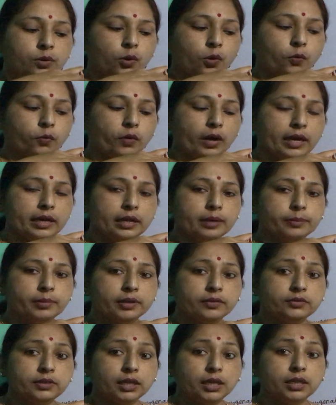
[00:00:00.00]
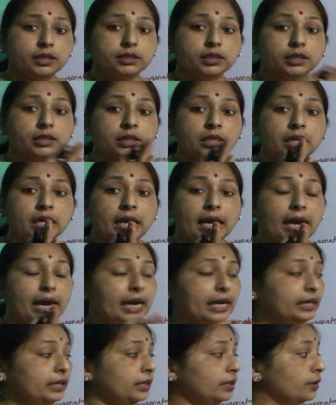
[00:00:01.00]
one above the other,
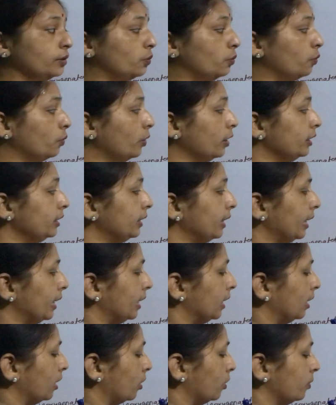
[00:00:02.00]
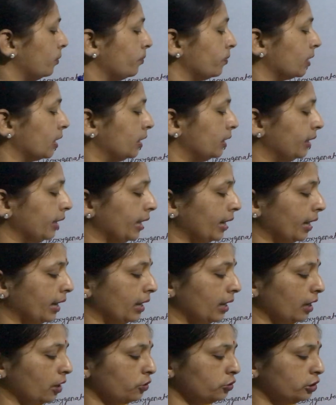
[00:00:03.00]
and what they
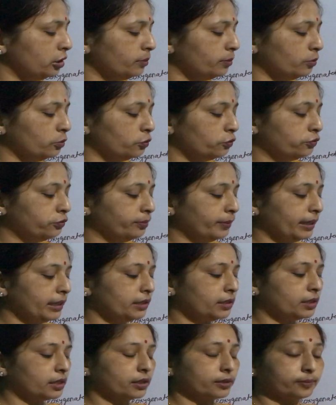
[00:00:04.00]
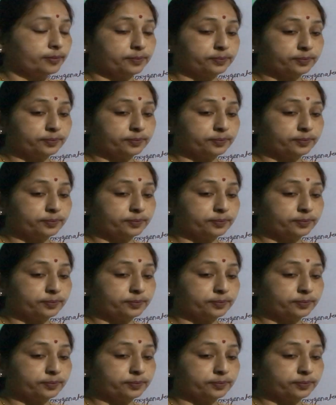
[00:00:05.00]
allow the movement.